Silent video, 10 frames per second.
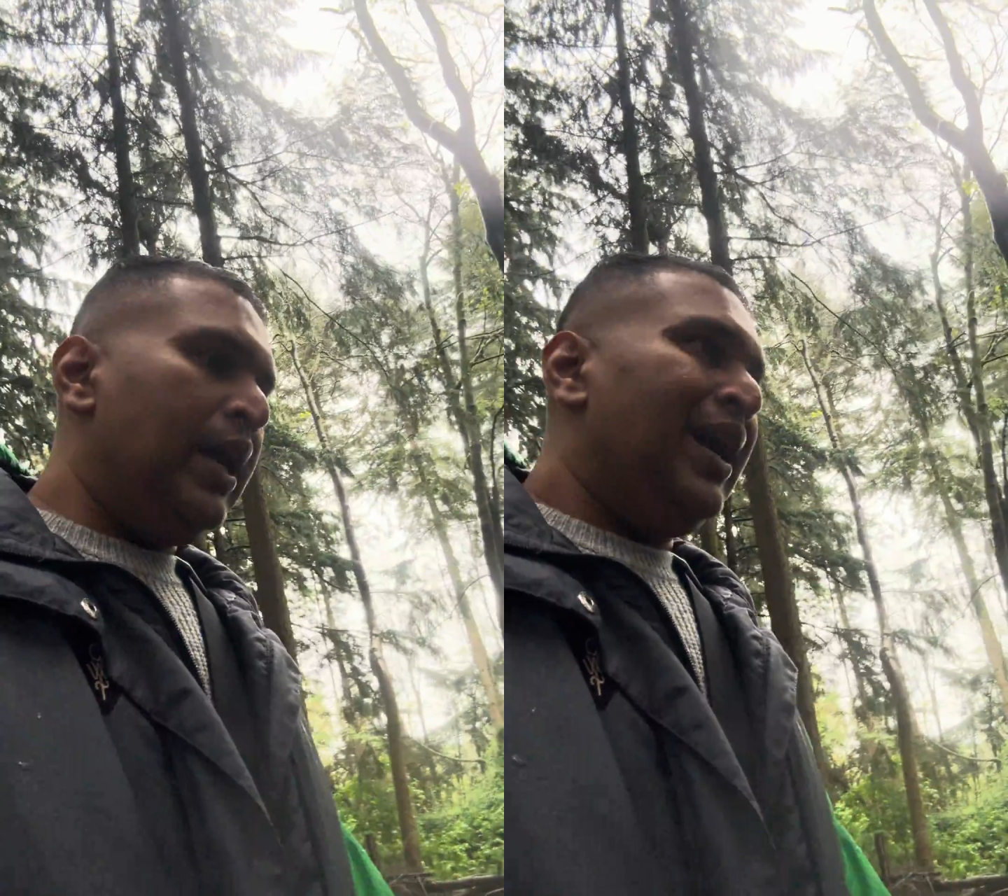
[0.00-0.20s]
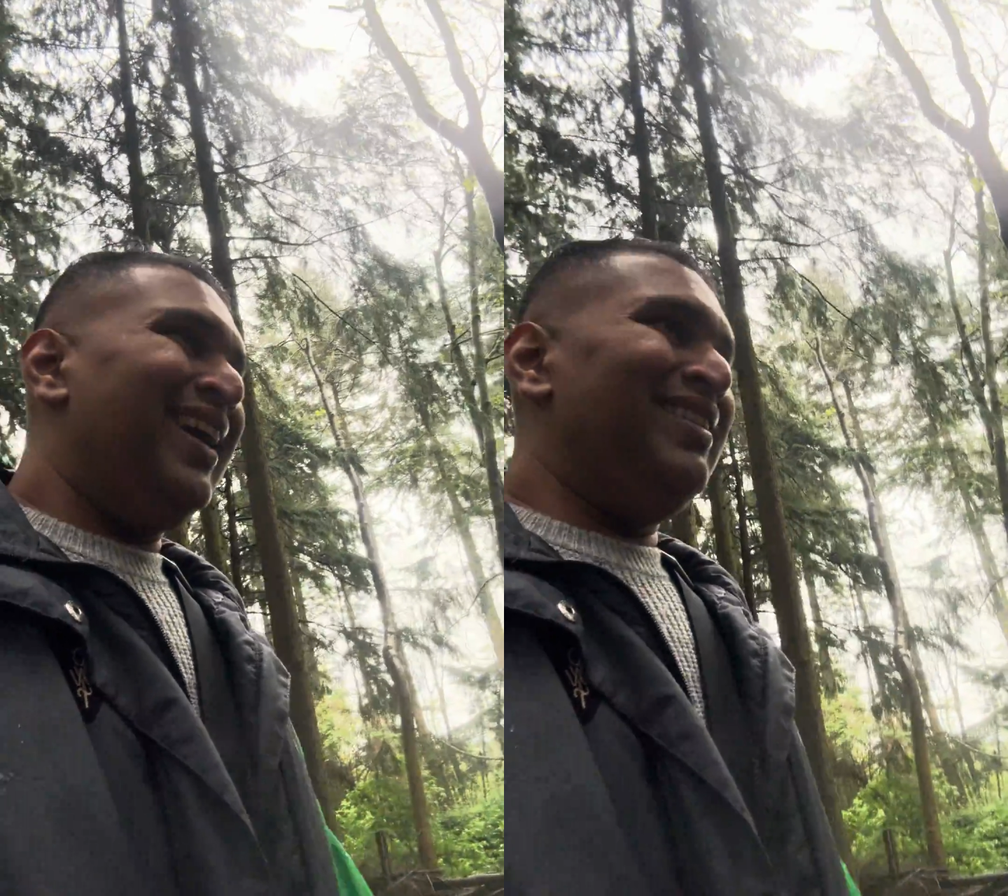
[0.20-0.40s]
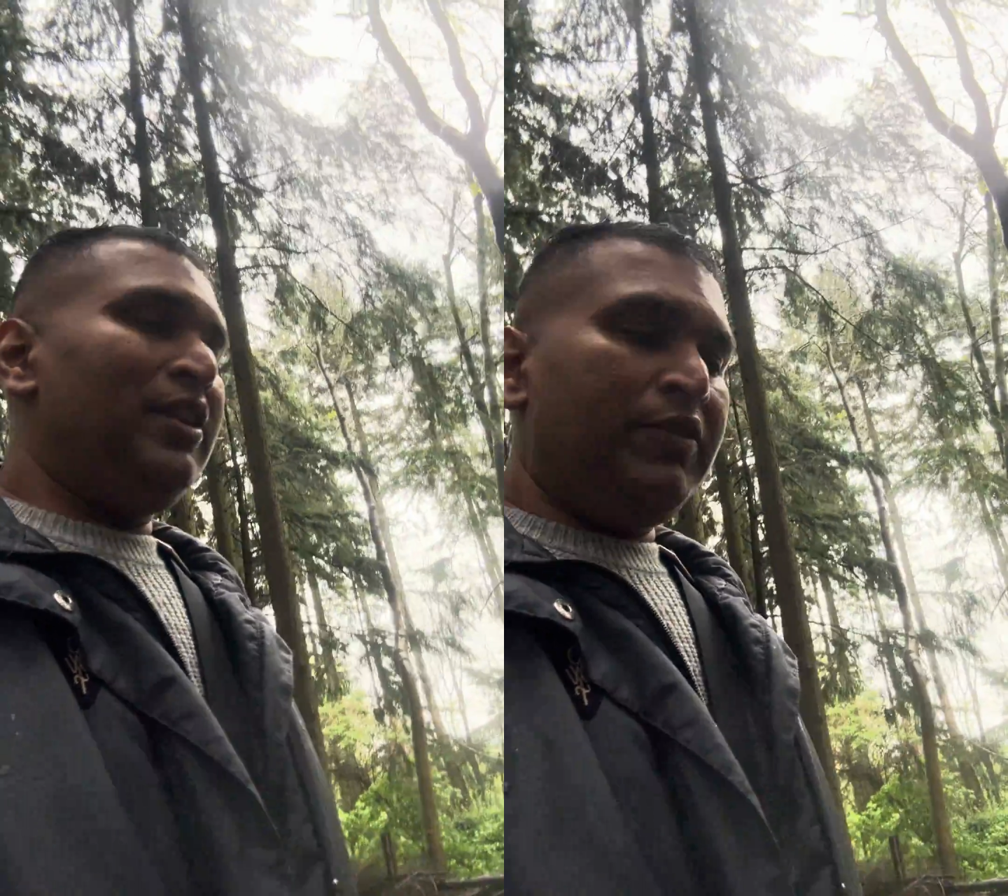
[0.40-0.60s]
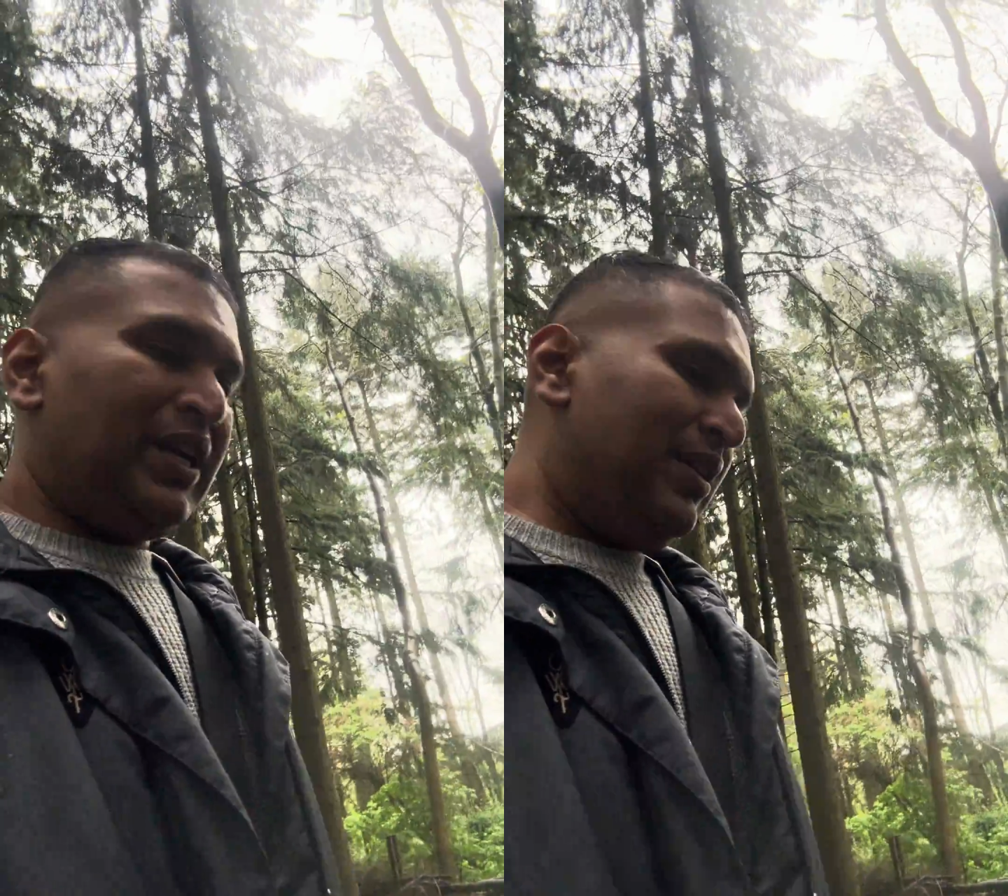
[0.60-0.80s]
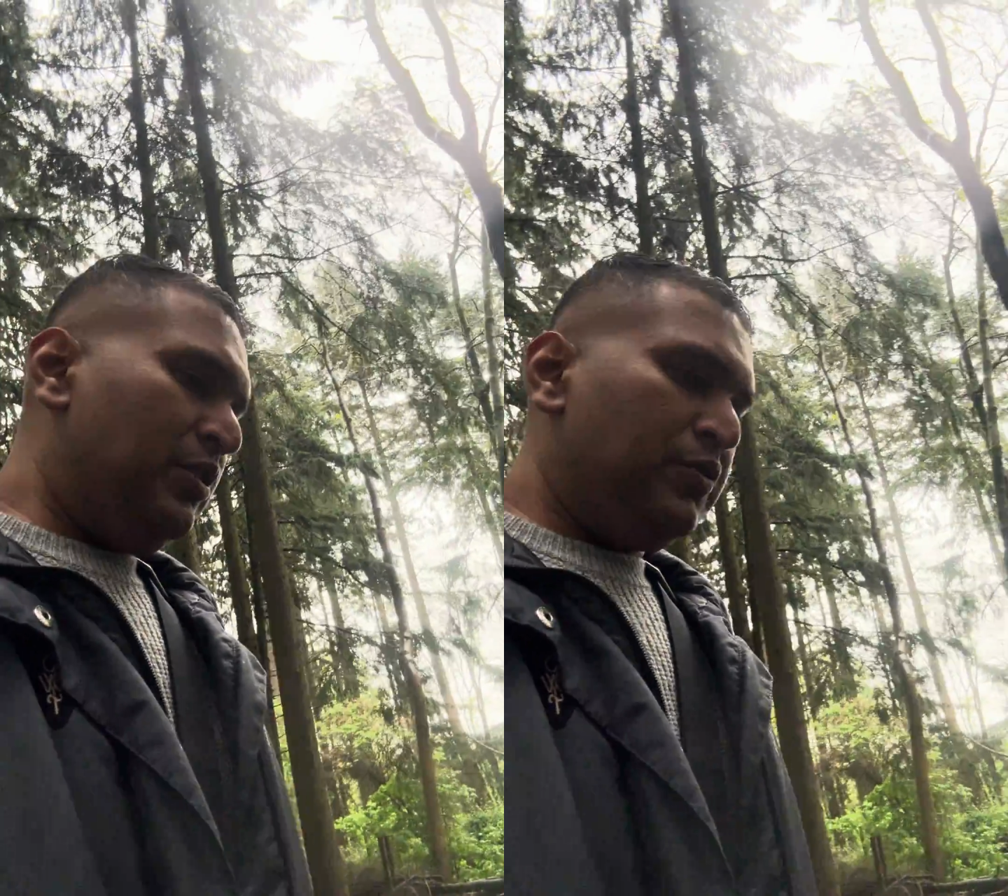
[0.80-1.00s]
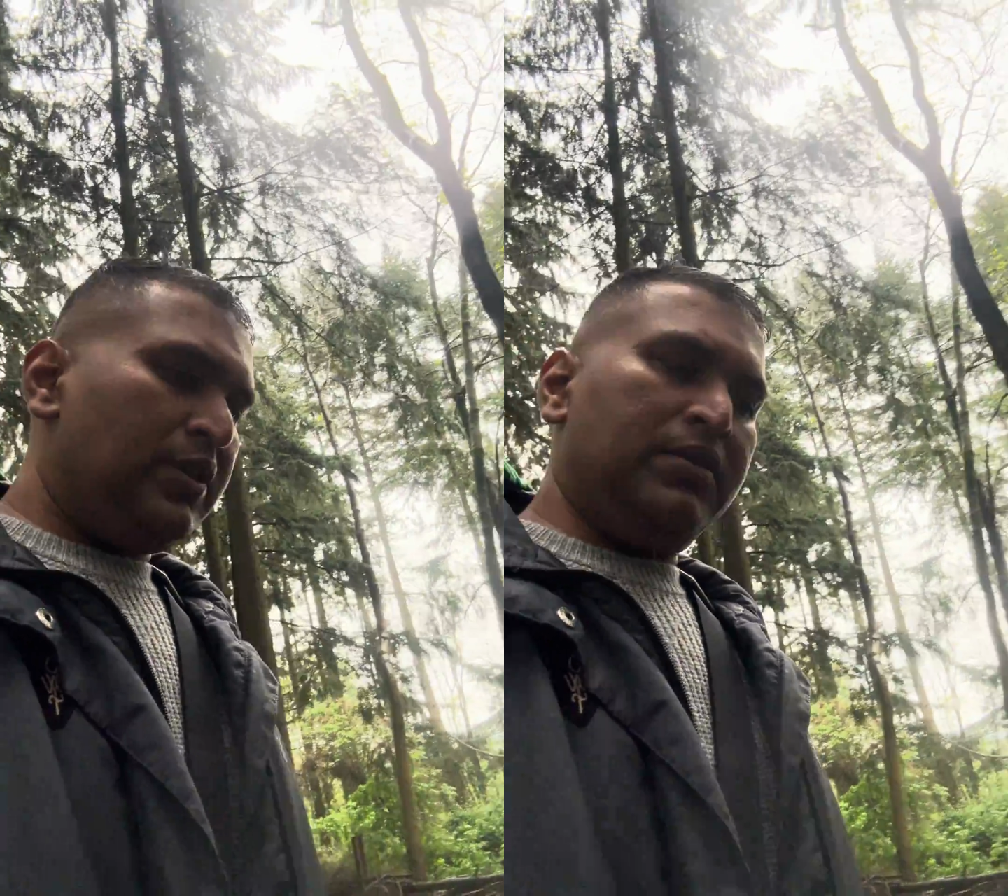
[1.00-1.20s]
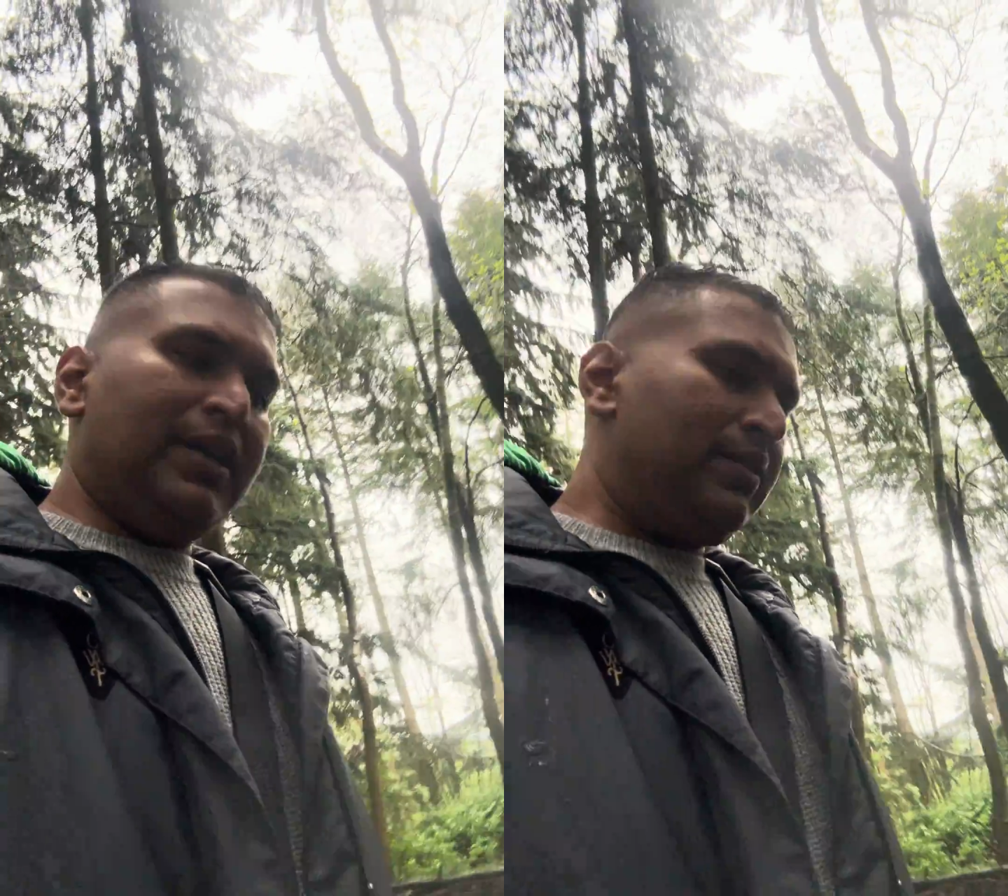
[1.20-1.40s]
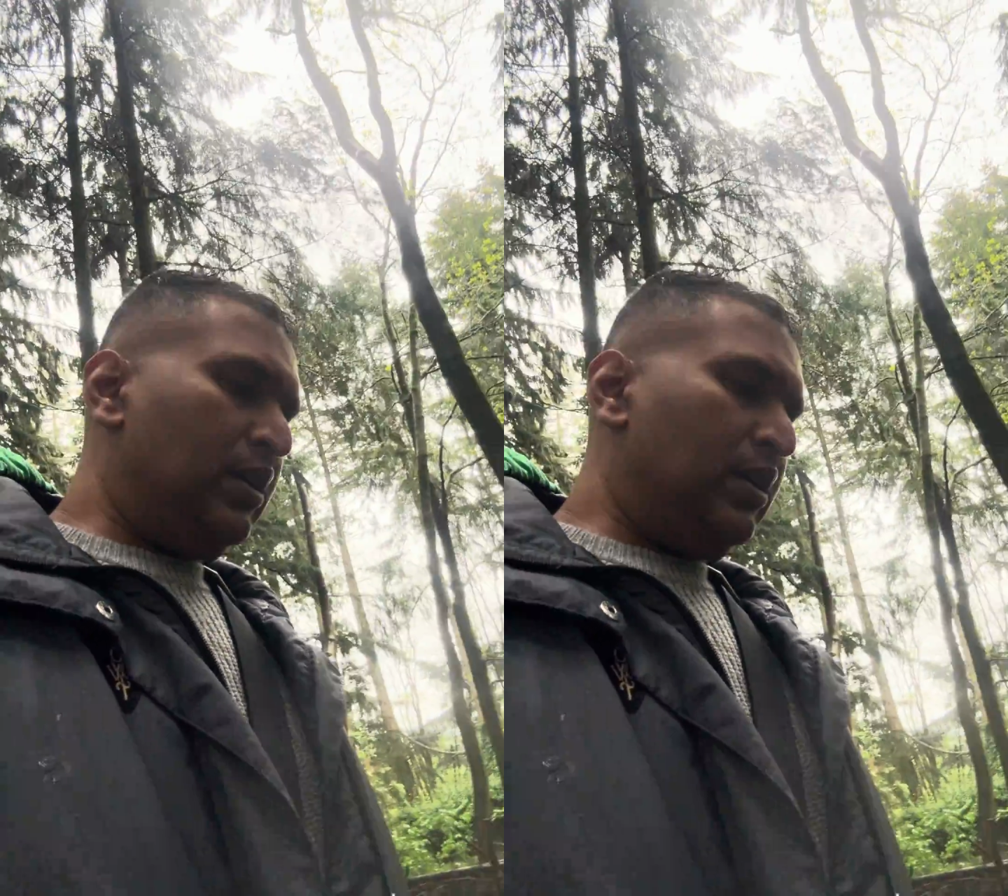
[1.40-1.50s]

And then you can use that